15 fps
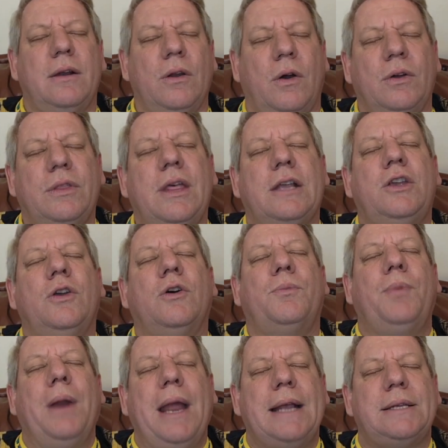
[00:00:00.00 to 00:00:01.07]
Lord, that you
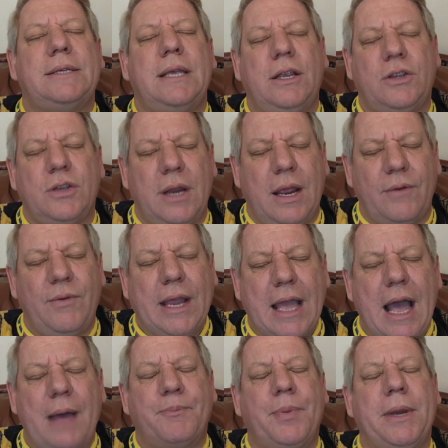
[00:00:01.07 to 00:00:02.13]
bless each and every
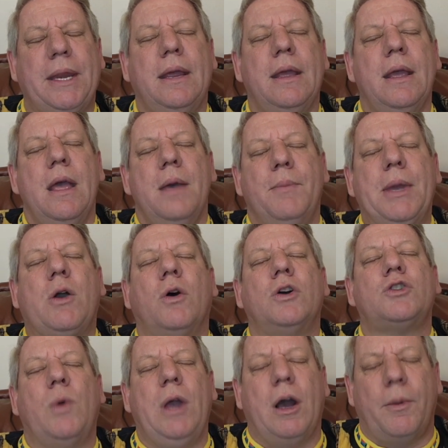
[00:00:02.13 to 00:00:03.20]
company
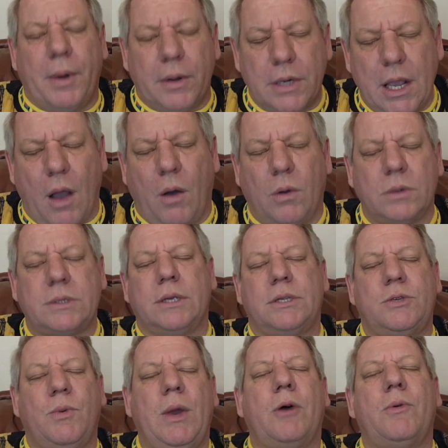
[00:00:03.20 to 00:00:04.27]
because we are building
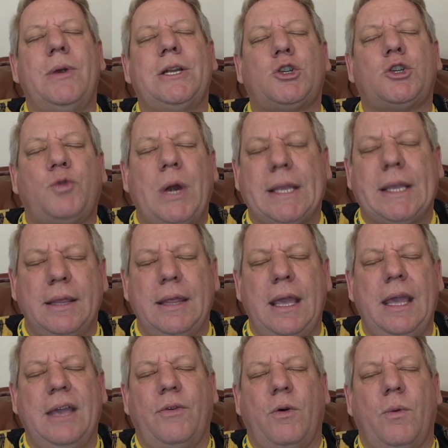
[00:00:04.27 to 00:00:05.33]
altars. We are restricting the
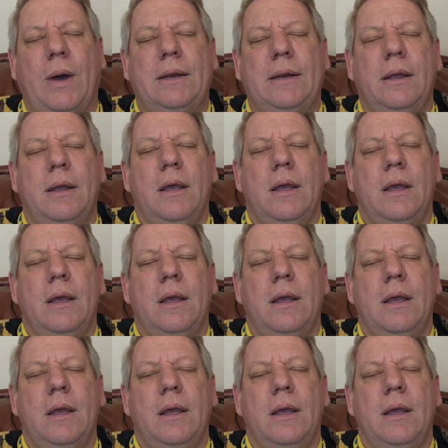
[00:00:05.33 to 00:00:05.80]
evil one.